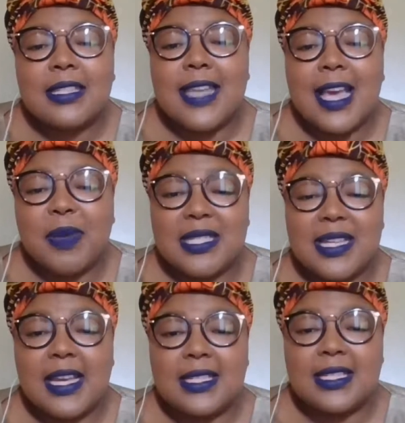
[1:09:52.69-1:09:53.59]

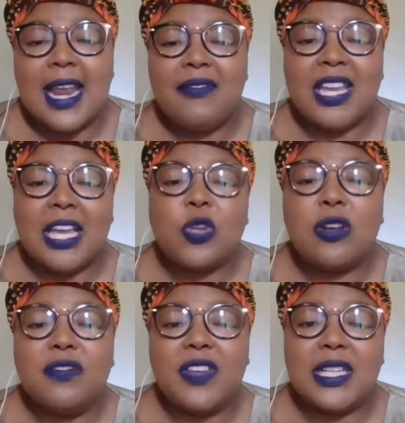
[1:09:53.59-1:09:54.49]
10% that ever get
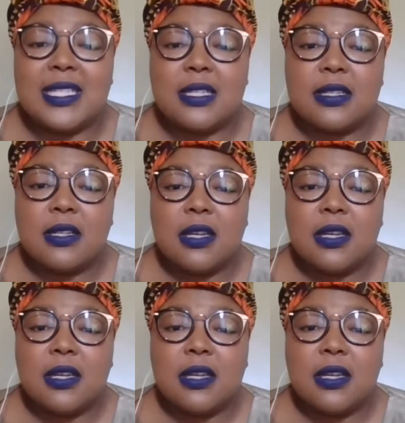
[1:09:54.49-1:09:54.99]
convicted.